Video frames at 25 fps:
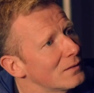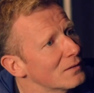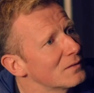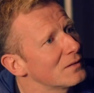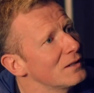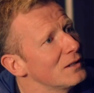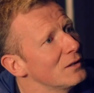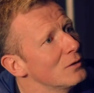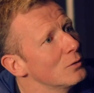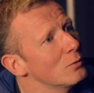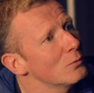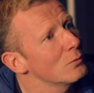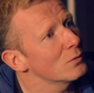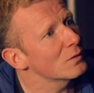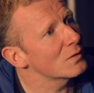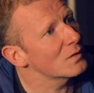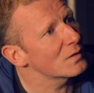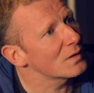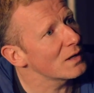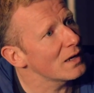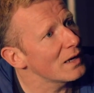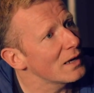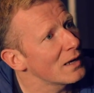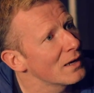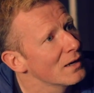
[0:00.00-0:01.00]
Does he no
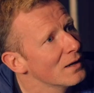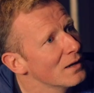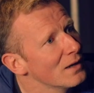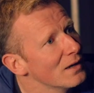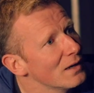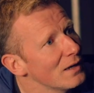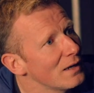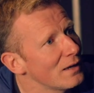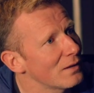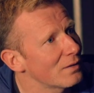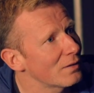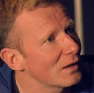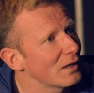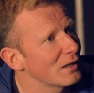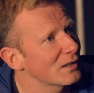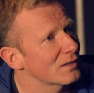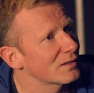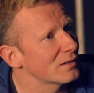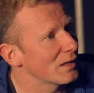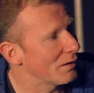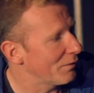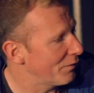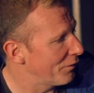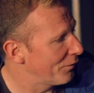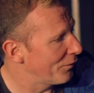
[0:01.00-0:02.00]
say he
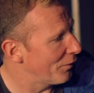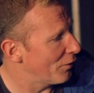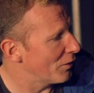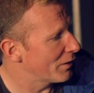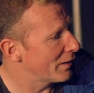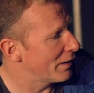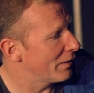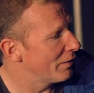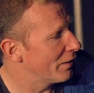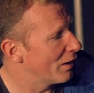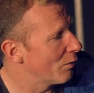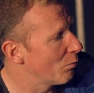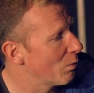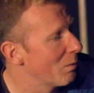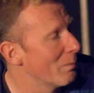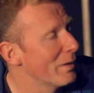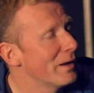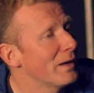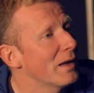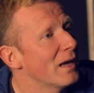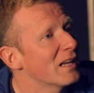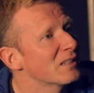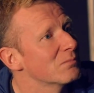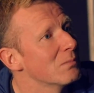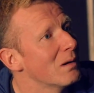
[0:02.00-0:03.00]
thinks that fucking the
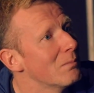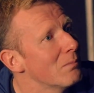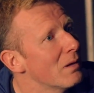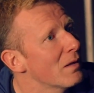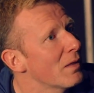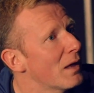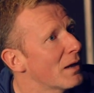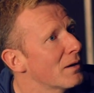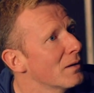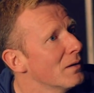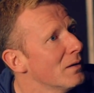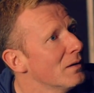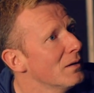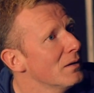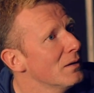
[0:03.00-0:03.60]
woman is my mother?